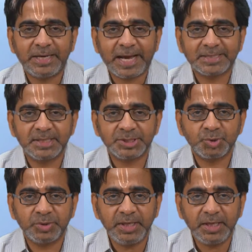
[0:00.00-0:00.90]
access
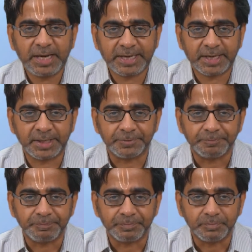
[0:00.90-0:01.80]
to the attacker.
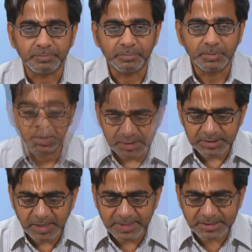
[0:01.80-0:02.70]

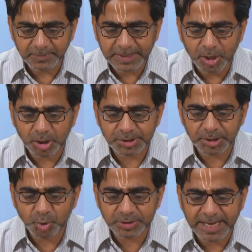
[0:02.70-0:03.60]
JavaScript can also
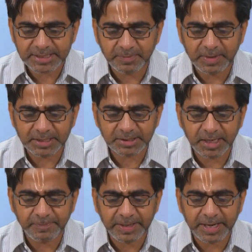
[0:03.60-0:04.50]
use XML
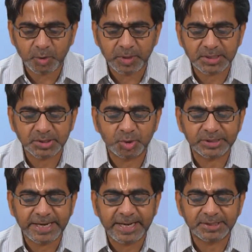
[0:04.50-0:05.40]
HTTP request to
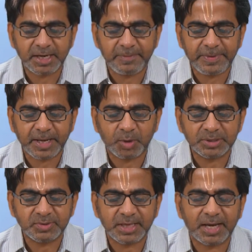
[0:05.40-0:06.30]
send HTTP
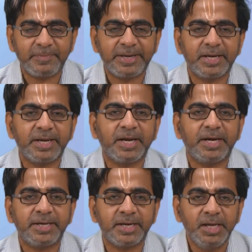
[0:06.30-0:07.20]
request with arbitrary
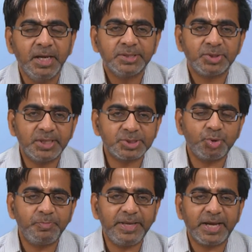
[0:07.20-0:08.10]
content. So, this
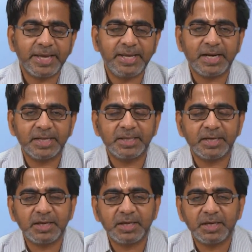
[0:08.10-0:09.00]
could be again
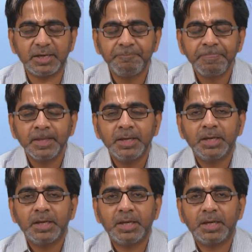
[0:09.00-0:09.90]
another
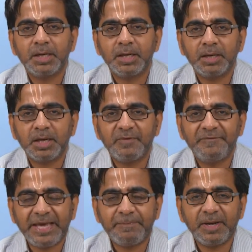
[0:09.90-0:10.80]

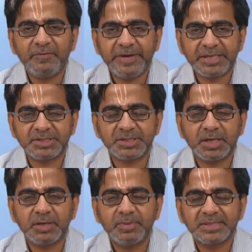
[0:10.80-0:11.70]
way by which
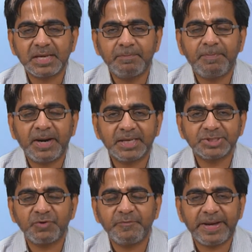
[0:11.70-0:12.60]
some parts
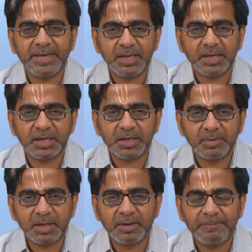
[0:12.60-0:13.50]
of
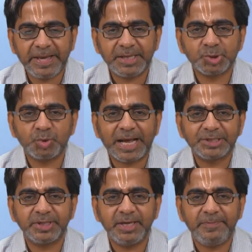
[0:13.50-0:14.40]
my page could
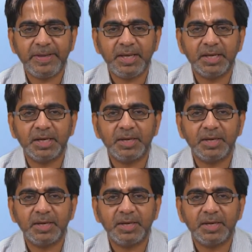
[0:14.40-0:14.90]
actually be